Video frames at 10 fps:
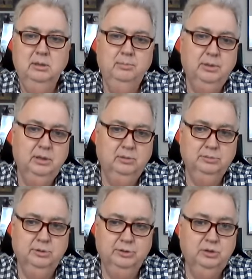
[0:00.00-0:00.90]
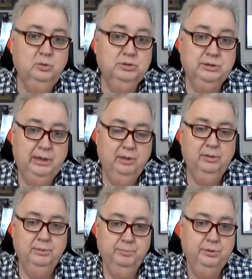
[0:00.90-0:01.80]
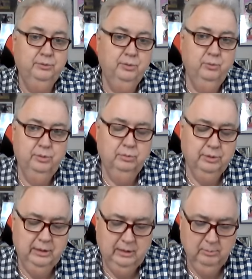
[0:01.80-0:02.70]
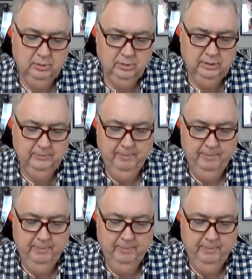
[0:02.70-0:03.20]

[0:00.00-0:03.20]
because they're too scared to put their real name on it.